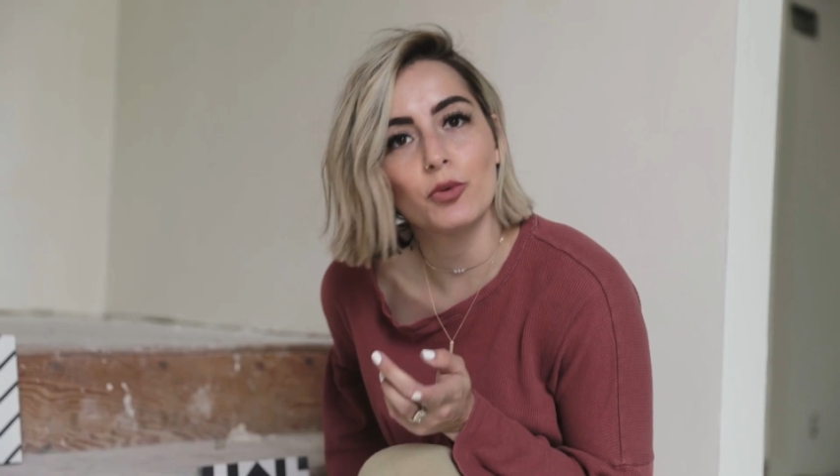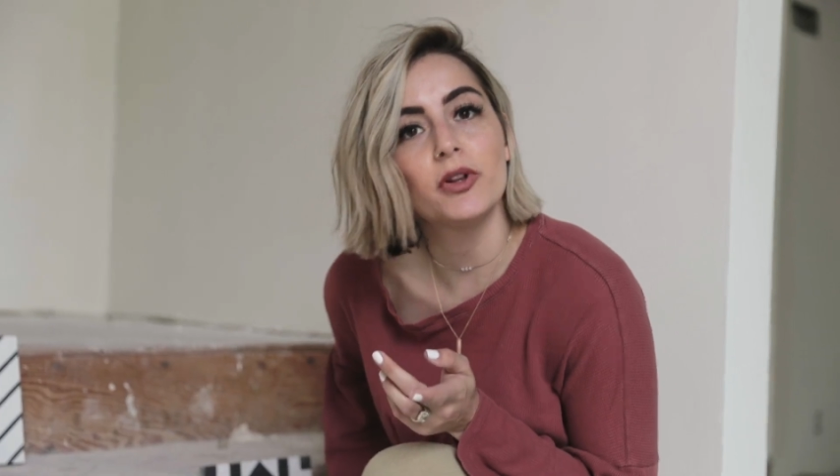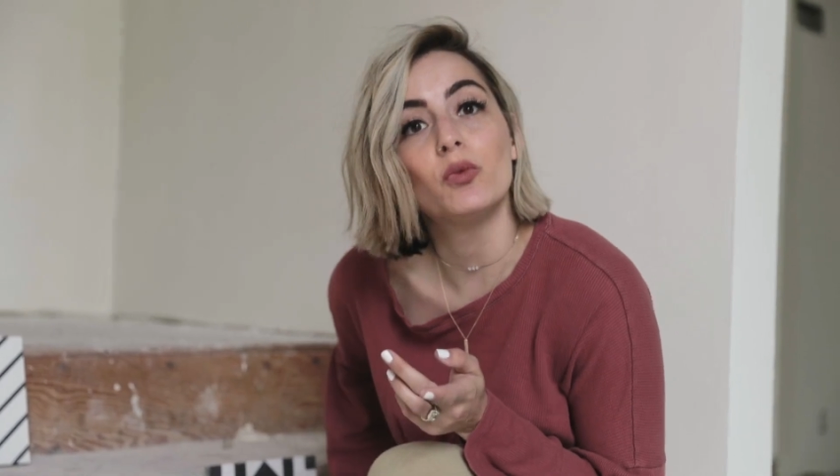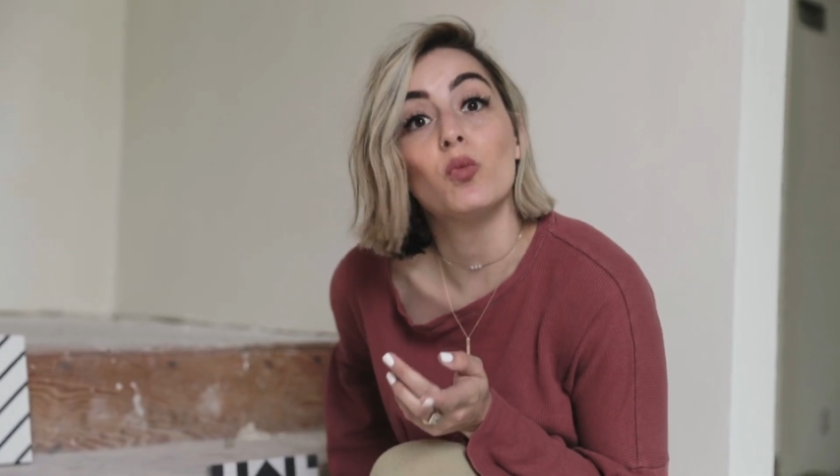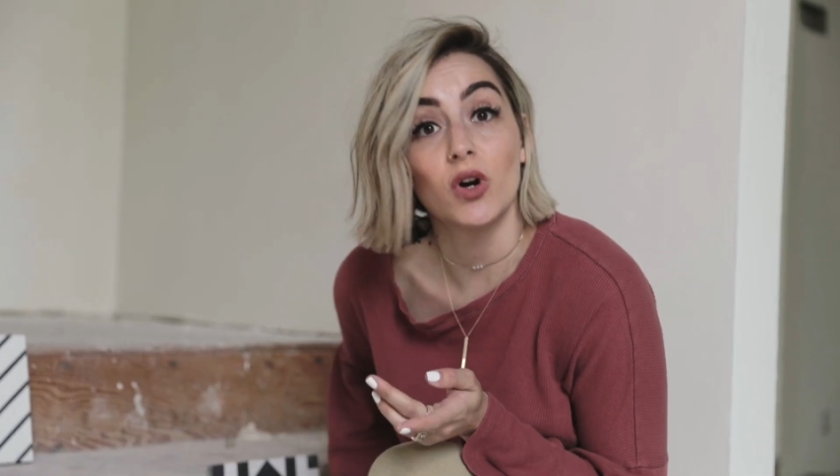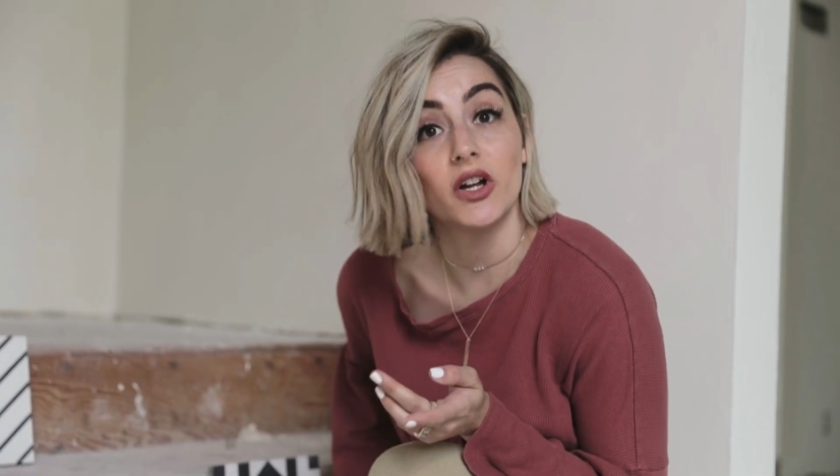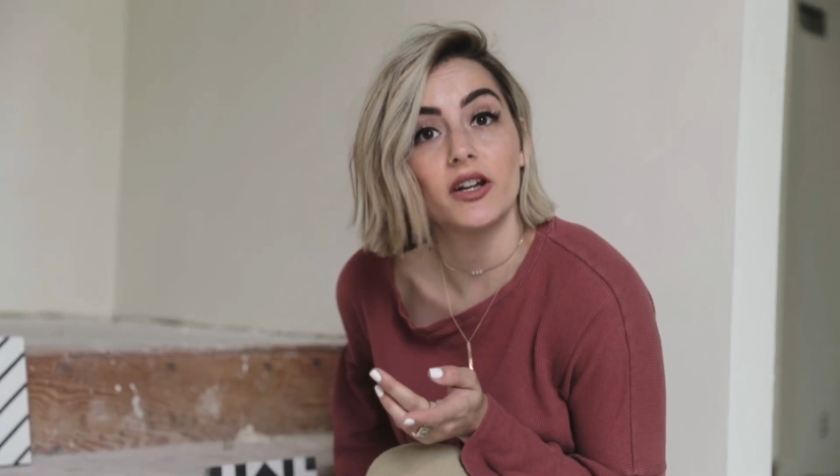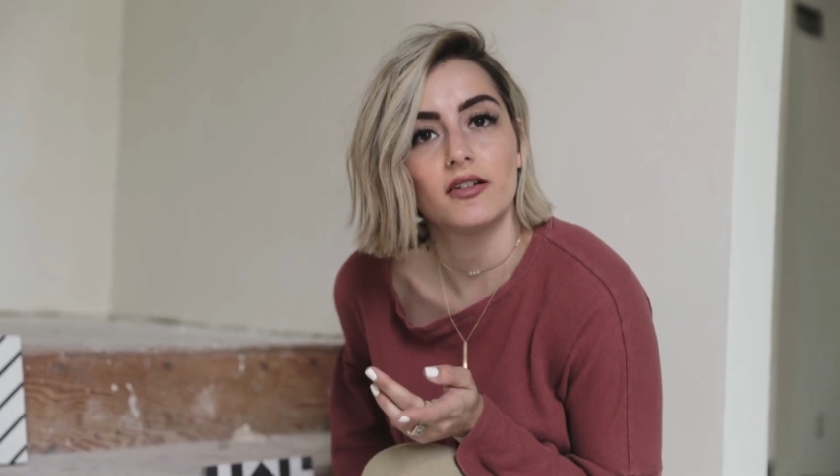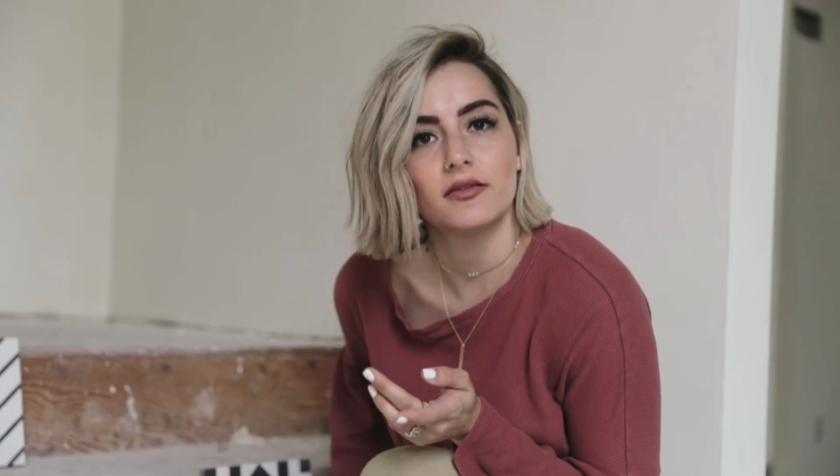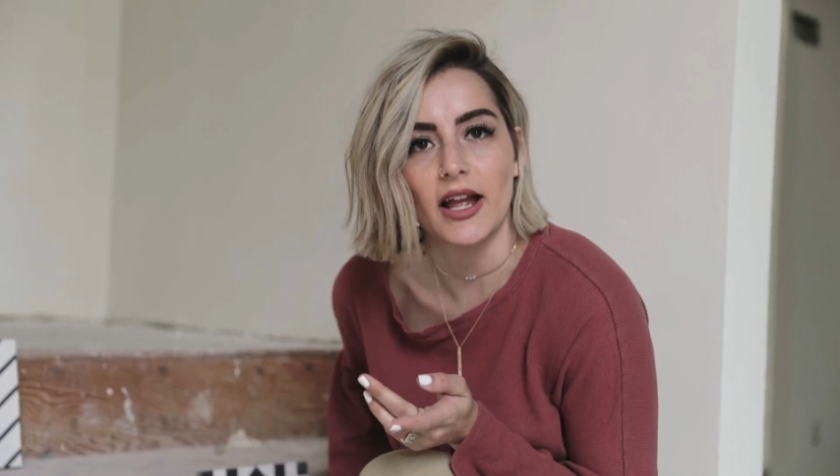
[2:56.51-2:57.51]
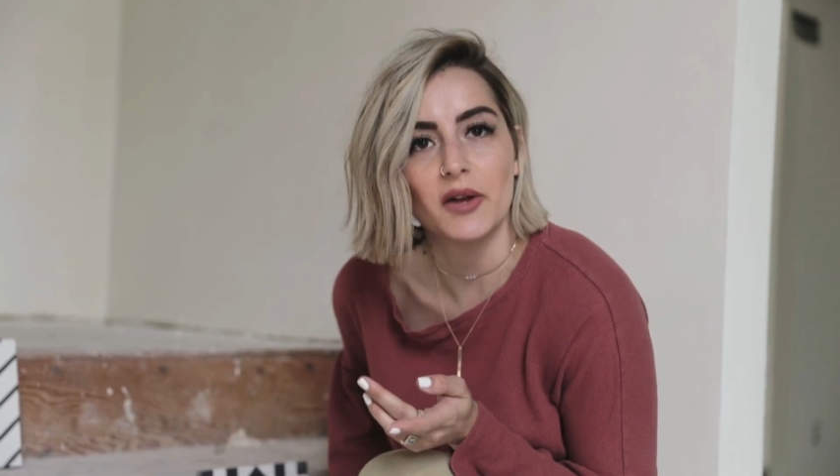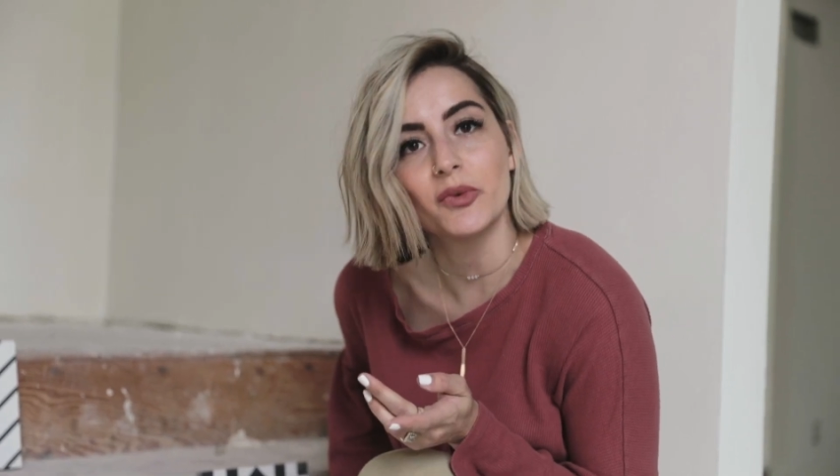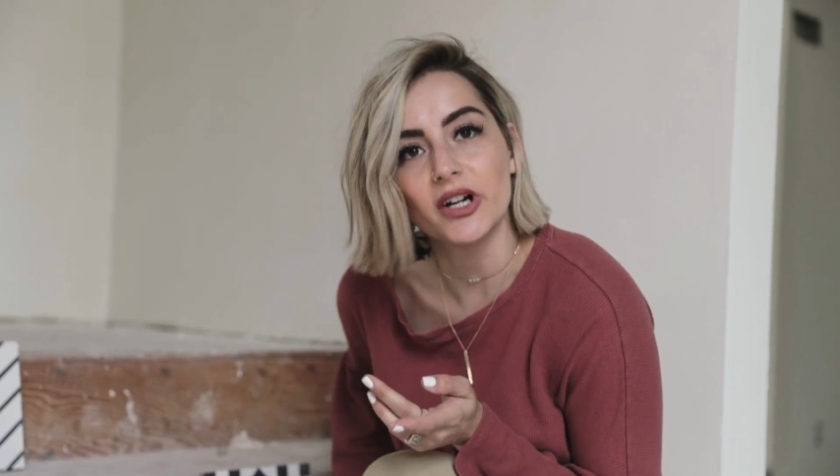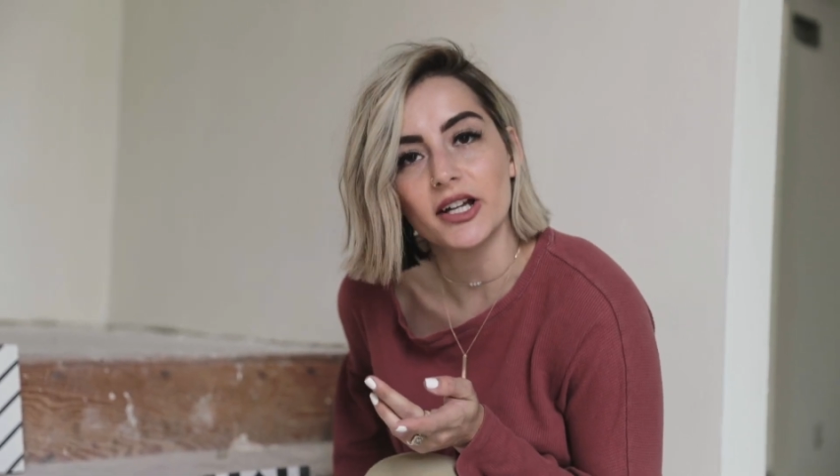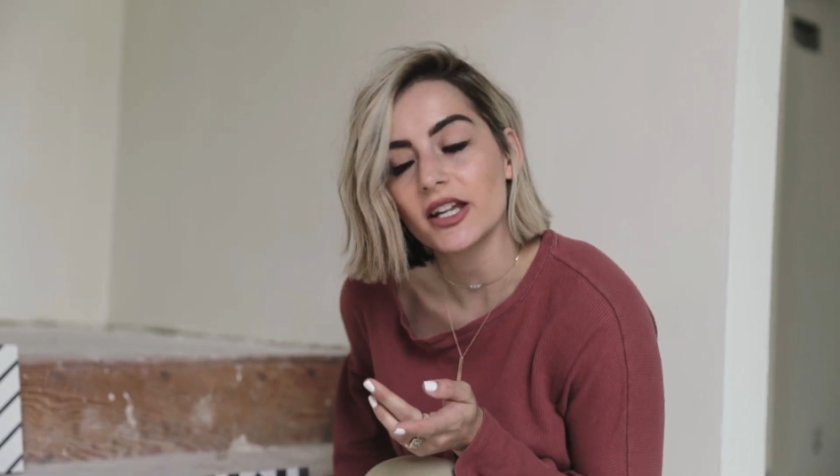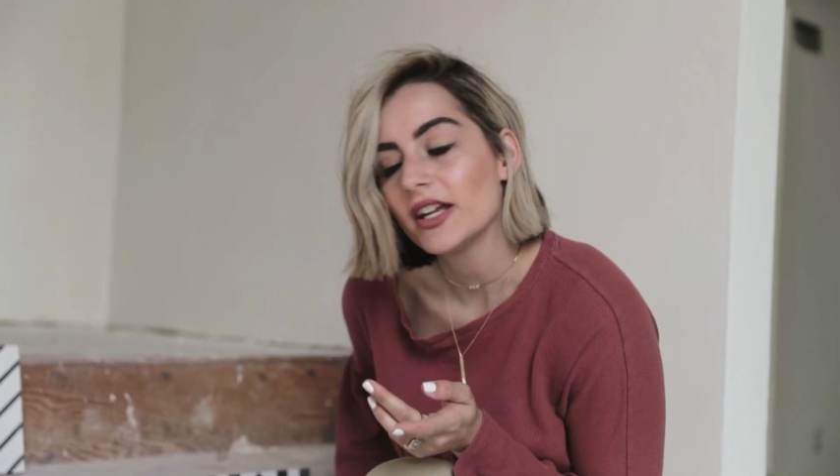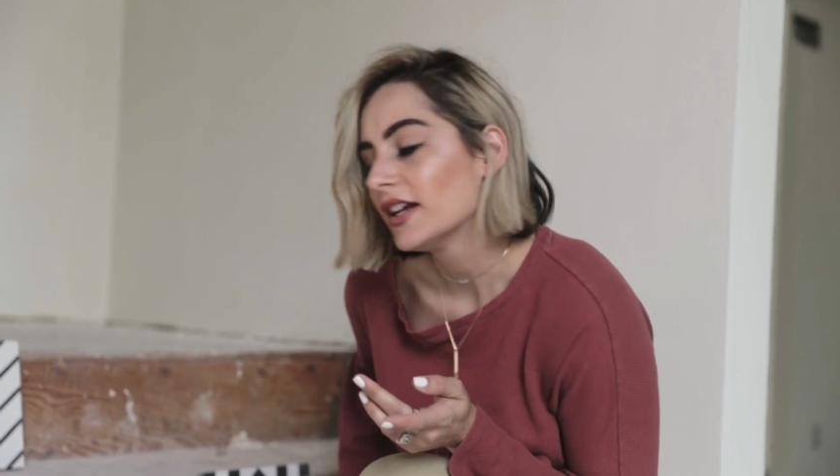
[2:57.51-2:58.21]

will be wood, light wood,